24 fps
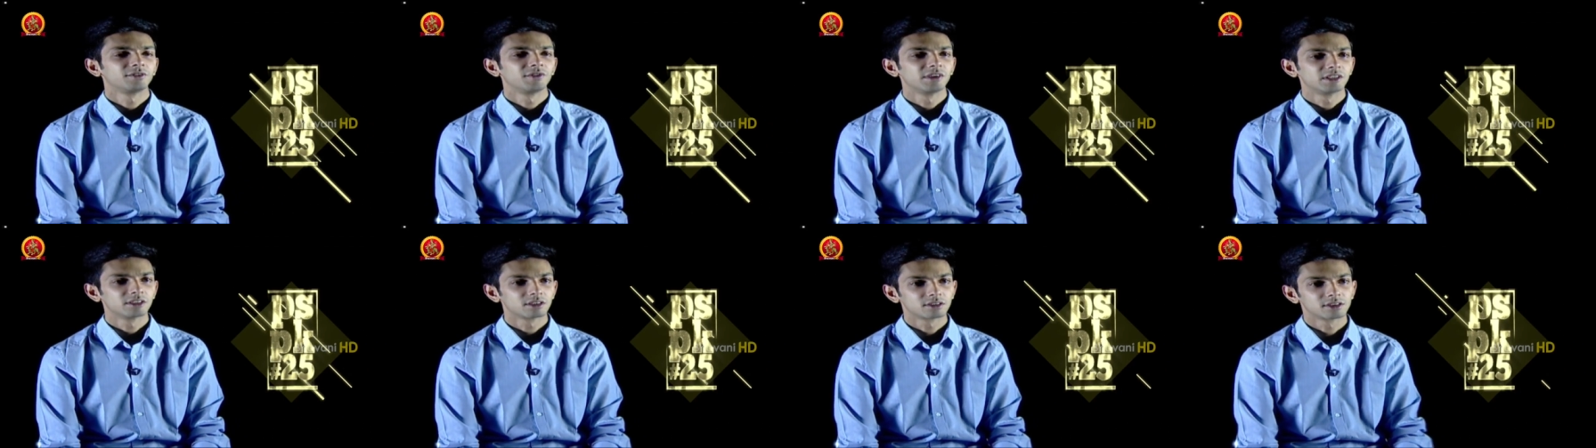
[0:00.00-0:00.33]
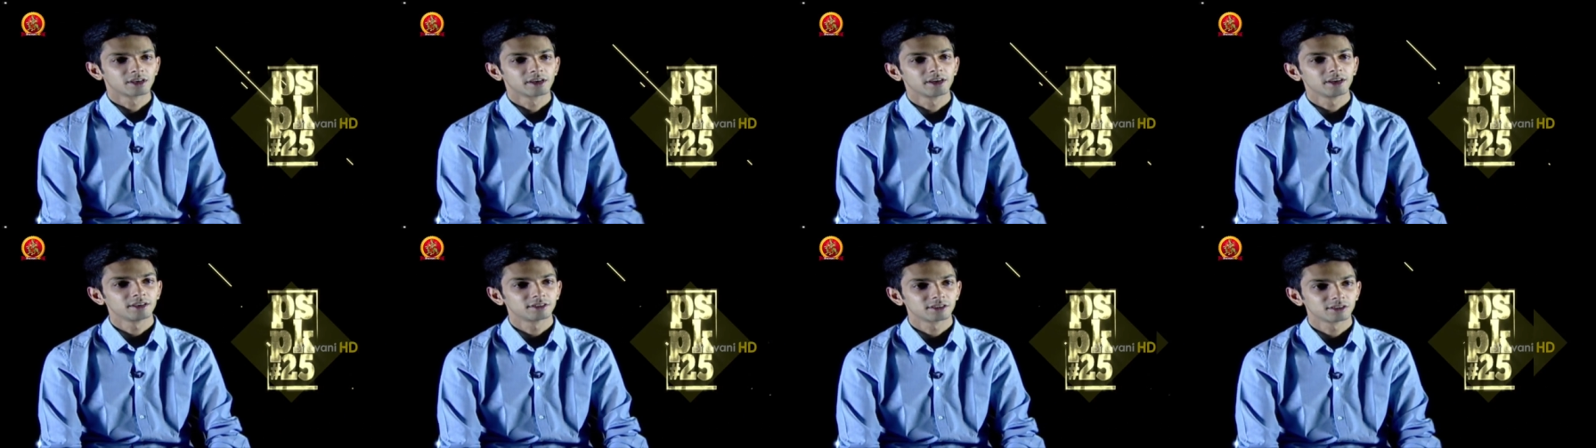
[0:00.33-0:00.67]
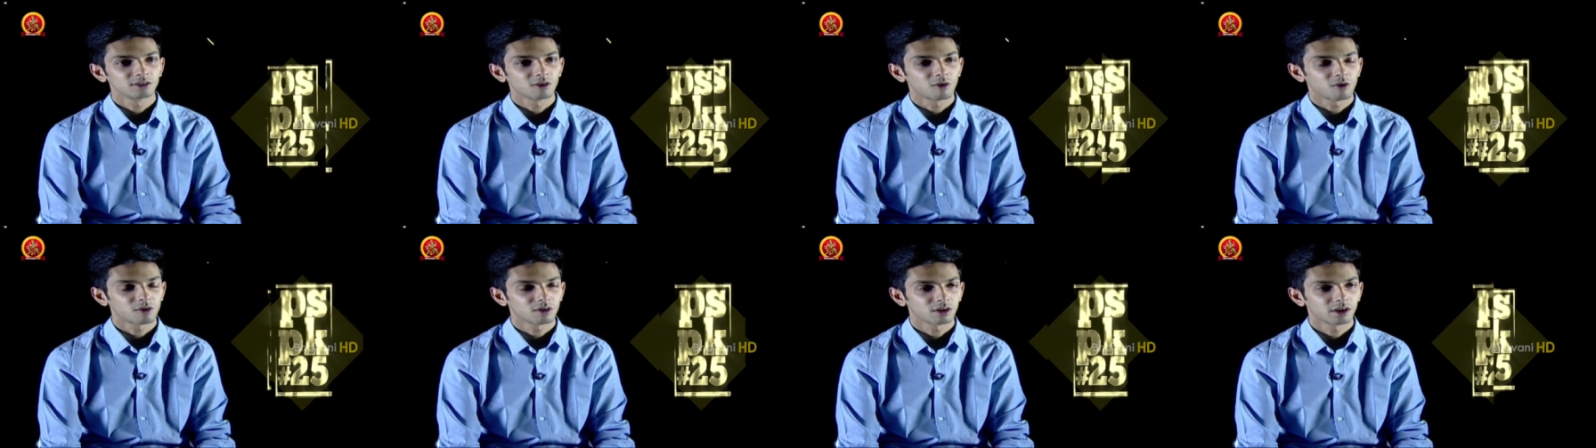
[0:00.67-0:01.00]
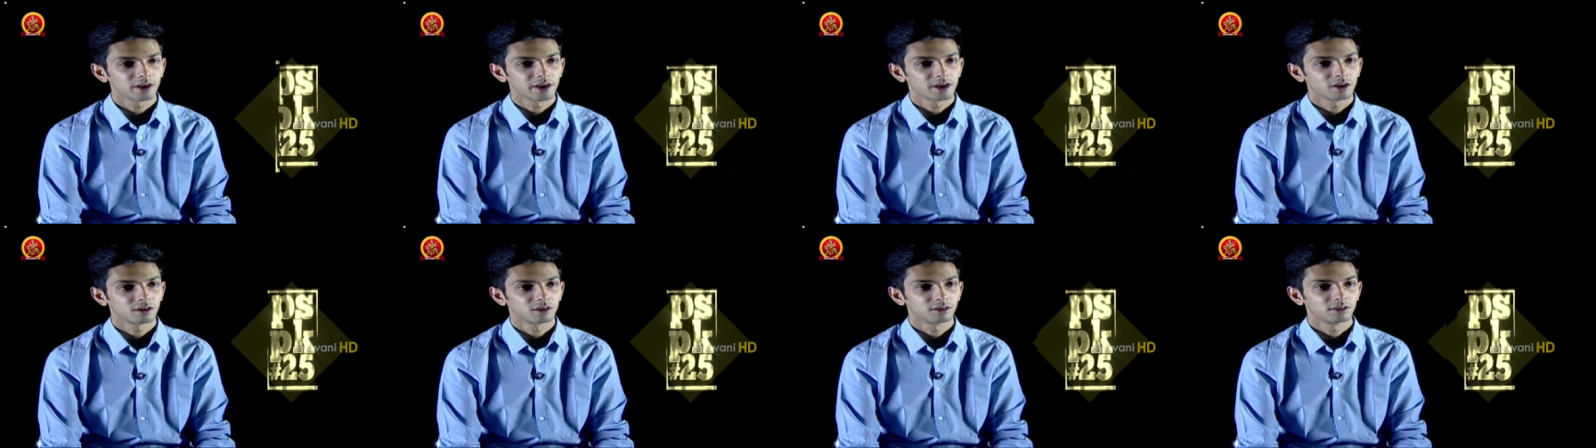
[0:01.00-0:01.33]
we'll just release it
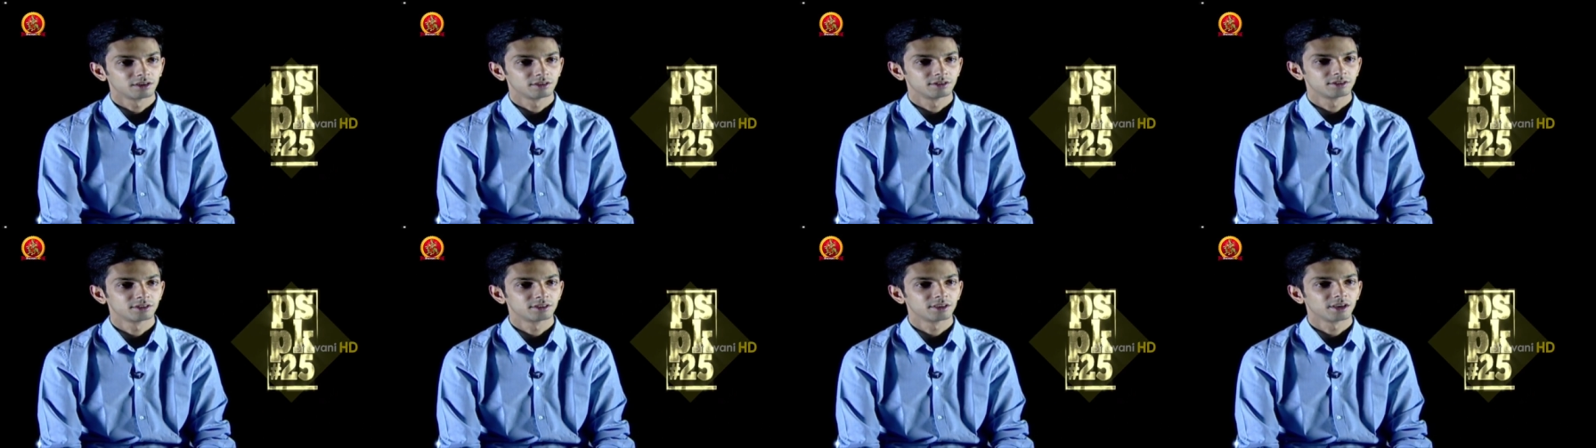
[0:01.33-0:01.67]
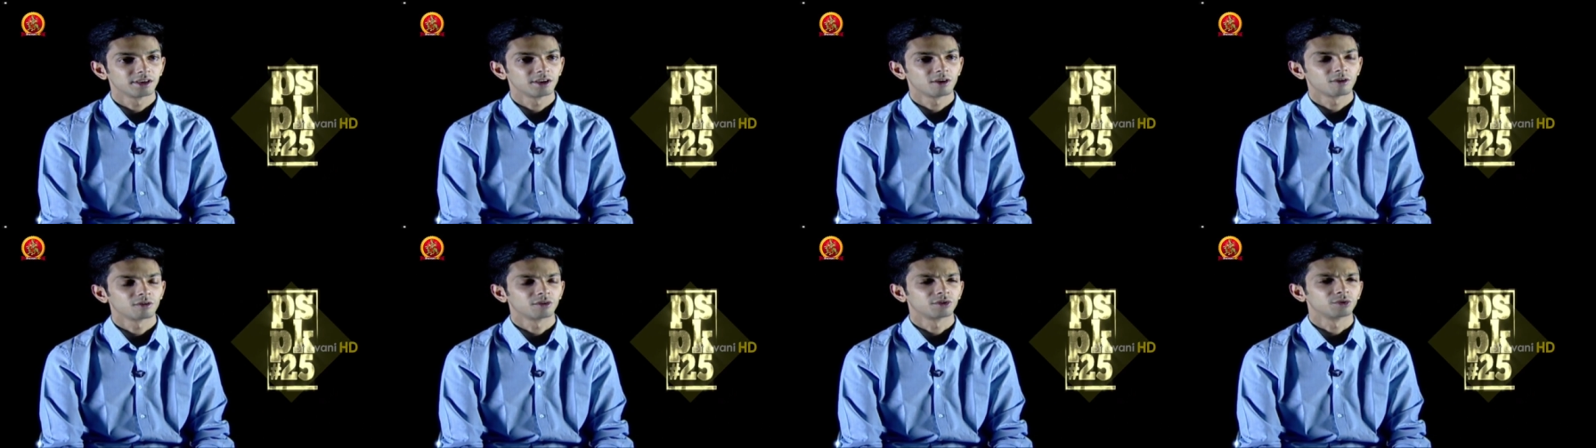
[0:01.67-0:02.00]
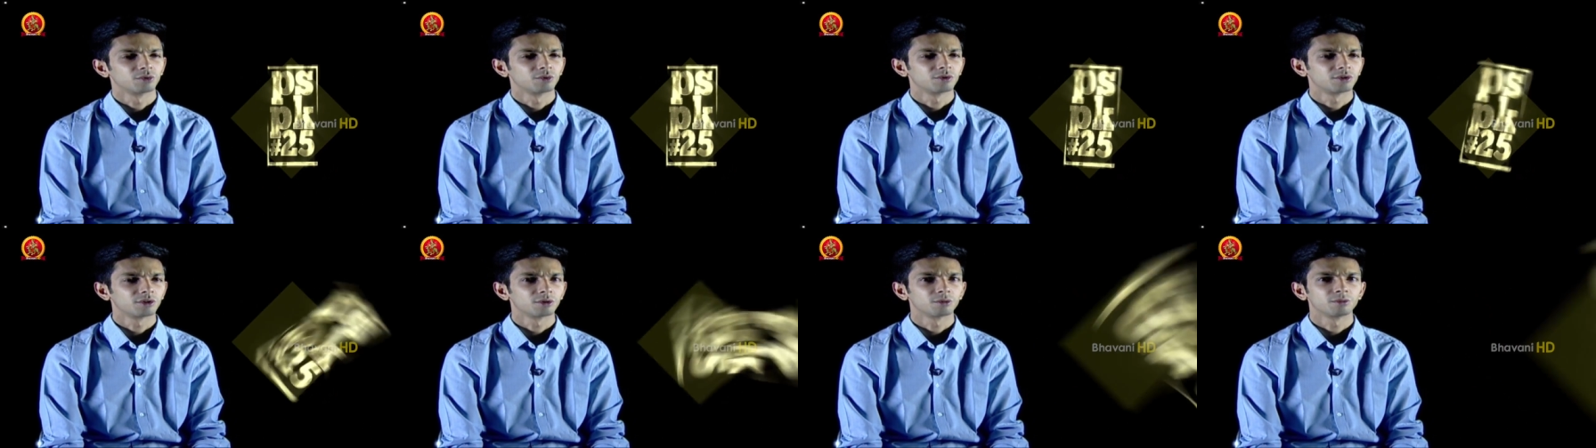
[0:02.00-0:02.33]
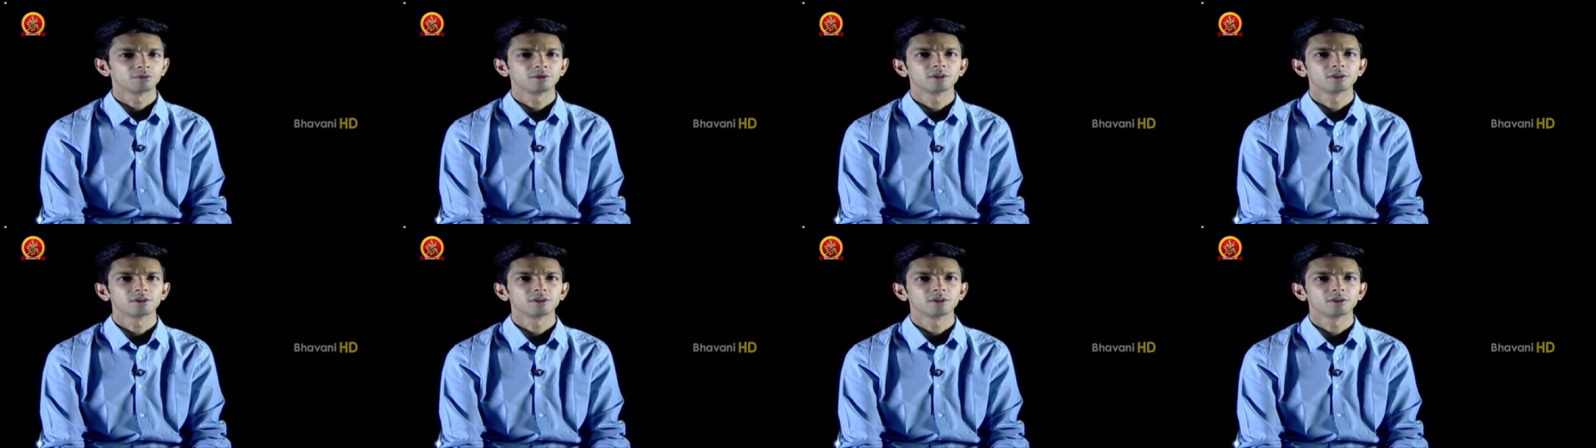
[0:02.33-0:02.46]
online digitally on YouTube.